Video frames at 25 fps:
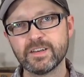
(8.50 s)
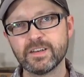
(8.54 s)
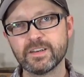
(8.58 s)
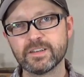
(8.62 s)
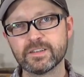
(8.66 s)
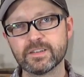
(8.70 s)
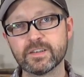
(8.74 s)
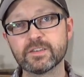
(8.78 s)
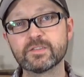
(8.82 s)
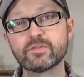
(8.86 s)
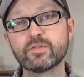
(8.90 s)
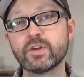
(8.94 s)

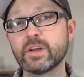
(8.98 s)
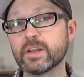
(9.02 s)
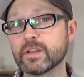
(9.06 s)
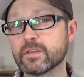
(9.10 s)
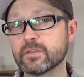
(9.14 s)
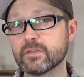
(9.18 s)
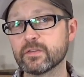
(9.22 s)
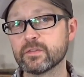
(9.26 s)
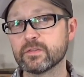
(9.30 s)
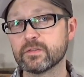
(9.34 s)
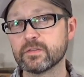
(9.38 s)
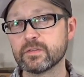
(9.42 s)
The
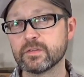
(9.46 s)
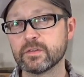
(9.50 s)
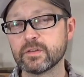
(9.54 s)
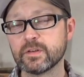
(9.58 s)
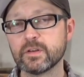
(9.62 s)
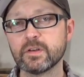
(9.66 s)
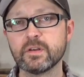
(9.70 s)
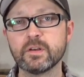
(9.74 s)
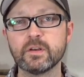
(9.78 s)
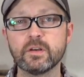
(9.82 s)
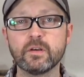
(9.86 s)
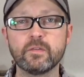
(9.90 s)
strings.
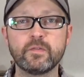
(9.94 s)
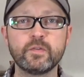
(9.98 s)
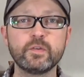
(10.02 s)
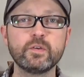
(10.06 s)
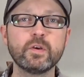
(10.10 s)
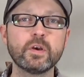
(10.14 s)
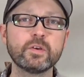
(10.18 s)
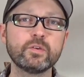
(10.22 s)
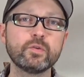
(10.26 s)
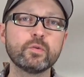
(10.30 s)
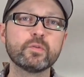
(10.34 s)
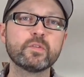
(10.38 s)
If you
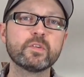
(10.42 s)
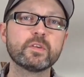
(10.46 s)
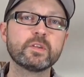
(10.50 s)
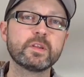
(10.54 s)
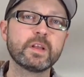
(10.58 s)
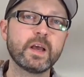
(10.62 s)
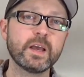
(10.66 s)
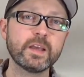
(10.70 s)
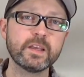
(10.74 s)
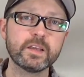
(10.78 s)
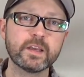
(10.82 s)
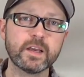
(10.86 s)
are using
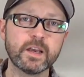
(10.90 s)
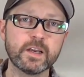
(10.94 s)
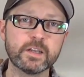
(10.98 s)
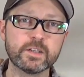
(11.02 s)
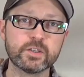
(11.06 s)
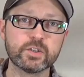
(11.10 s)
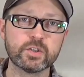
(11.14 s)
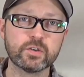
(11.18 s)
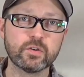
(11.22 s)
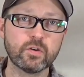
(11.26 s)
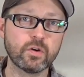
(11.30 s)
9 gauge